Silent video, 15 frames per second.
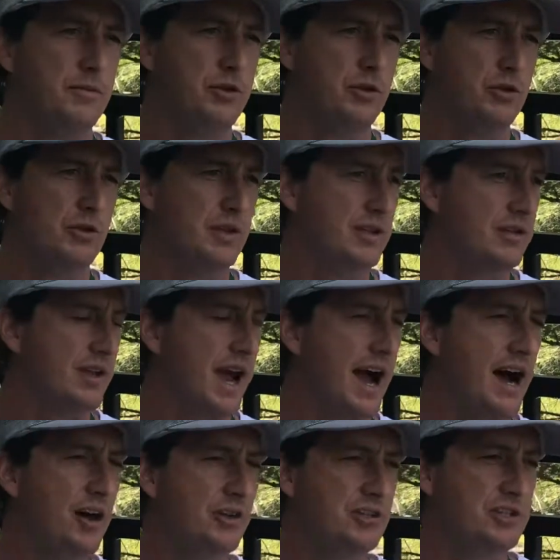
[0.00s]
do these
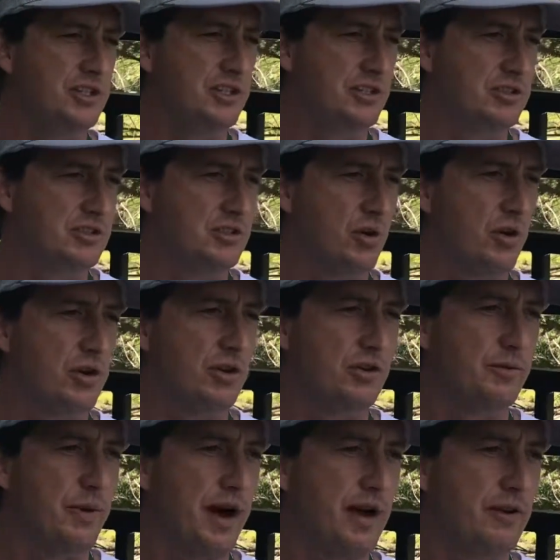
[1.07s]
algae
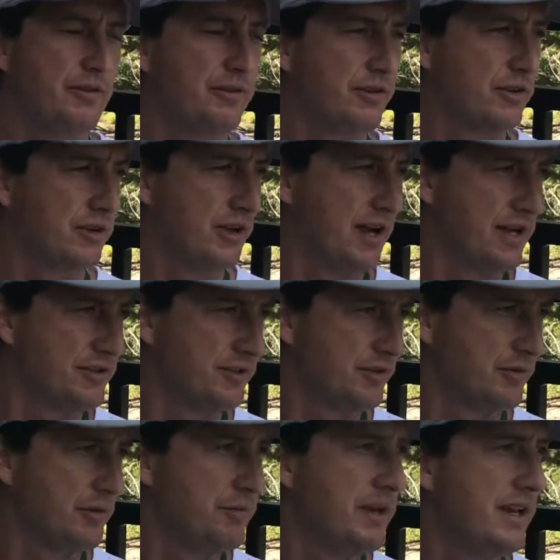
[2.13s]
soil biofertilizer
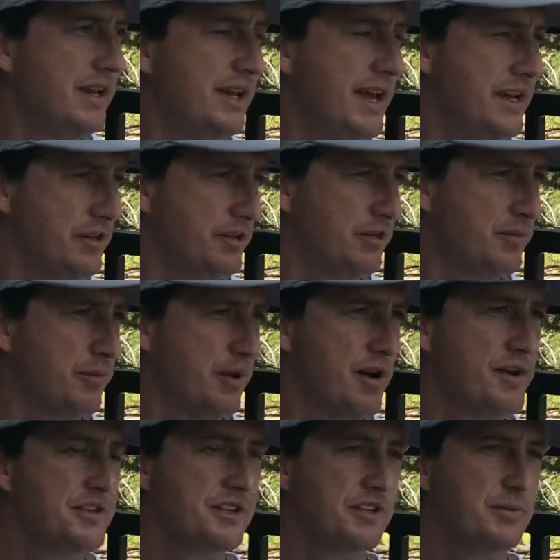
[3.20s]
remediation
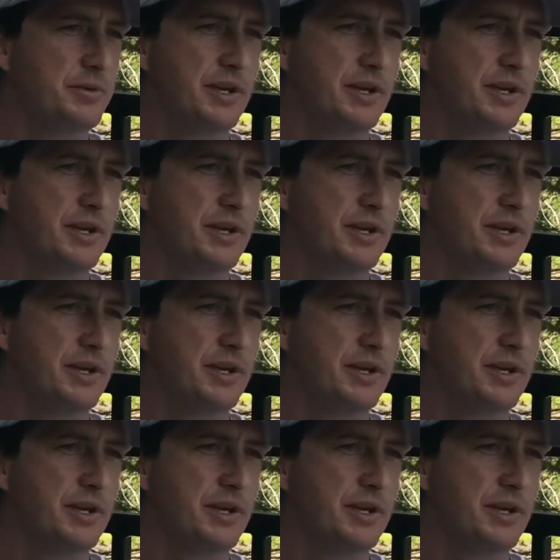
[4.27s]
projects,